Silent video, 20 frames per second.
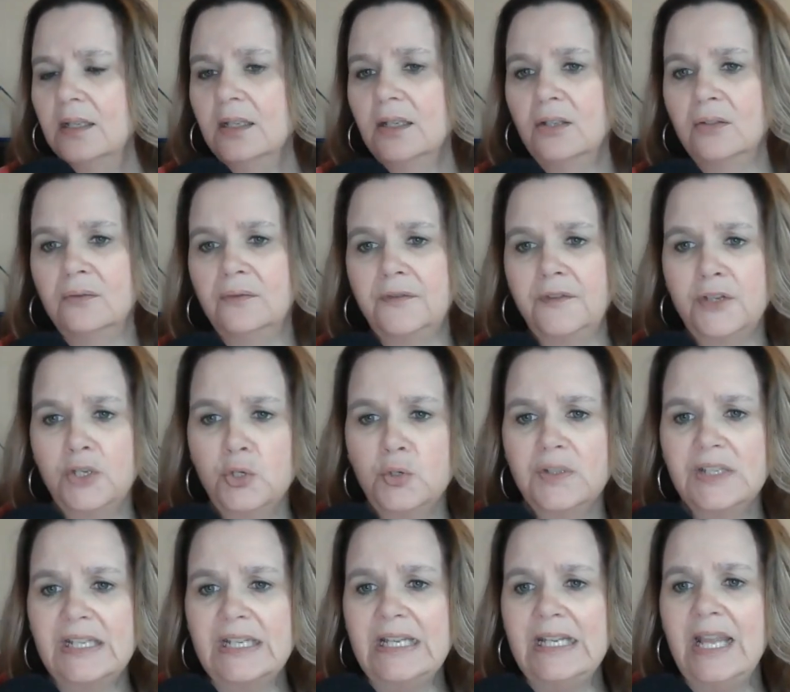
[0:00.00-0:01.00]

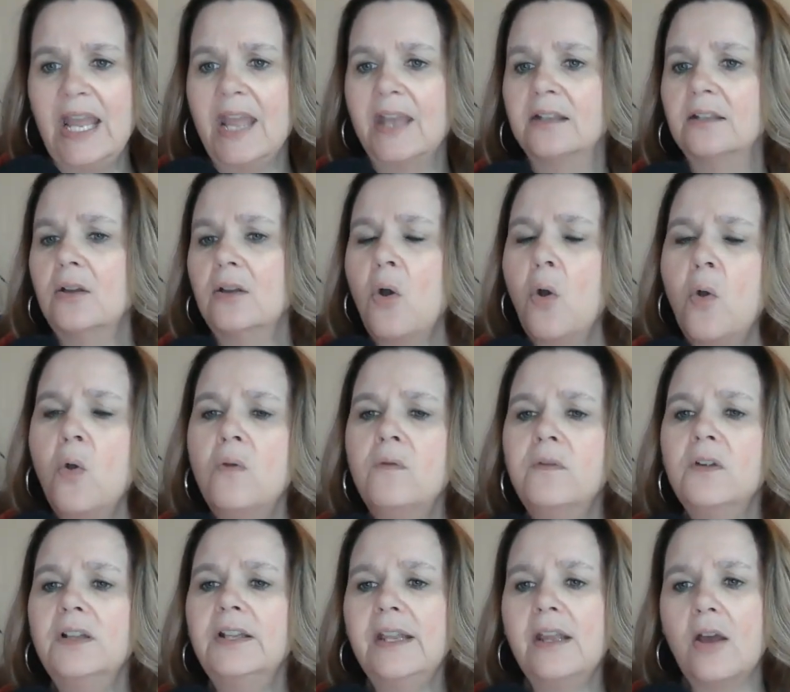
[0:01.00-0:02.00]
confusing, and
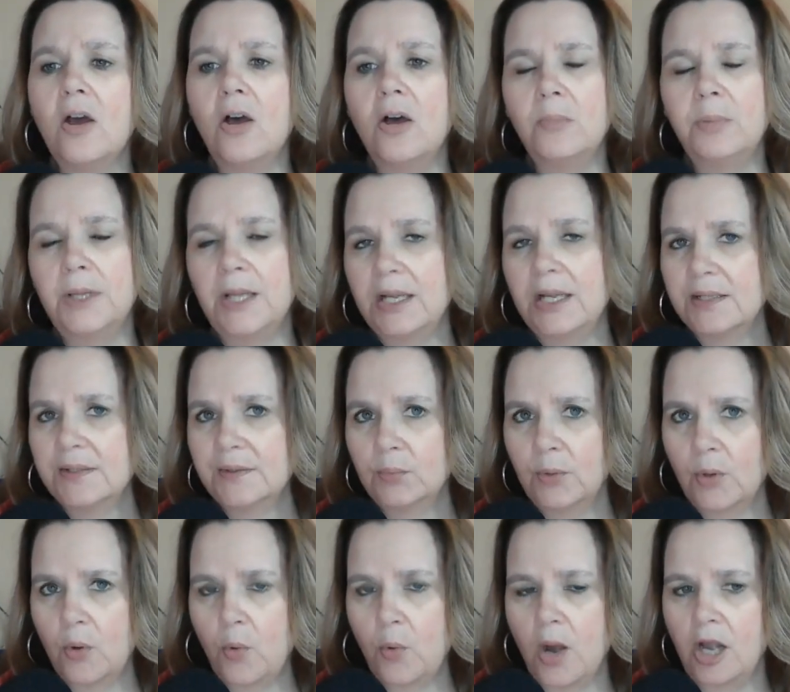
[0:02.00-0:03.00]
overly complex
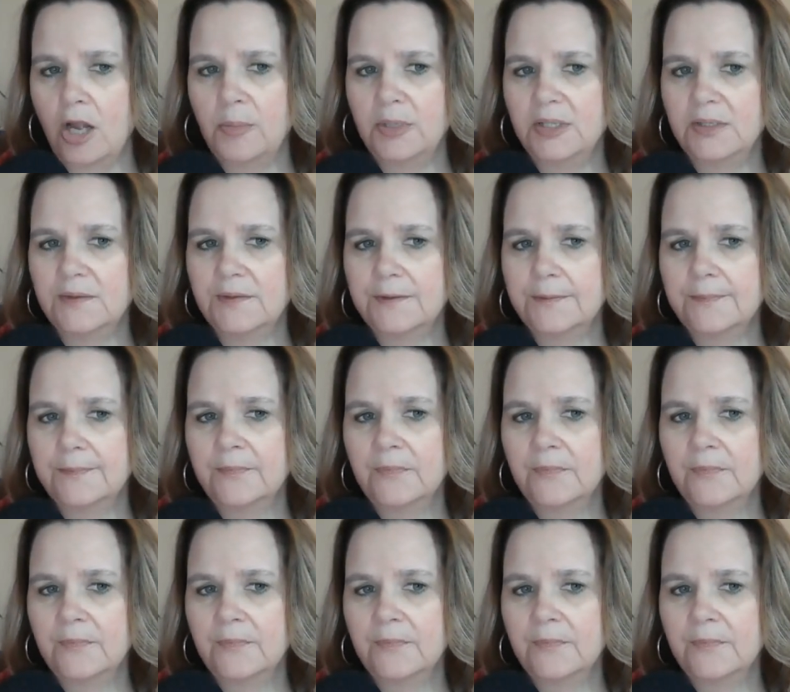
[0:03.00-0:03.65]
requirements.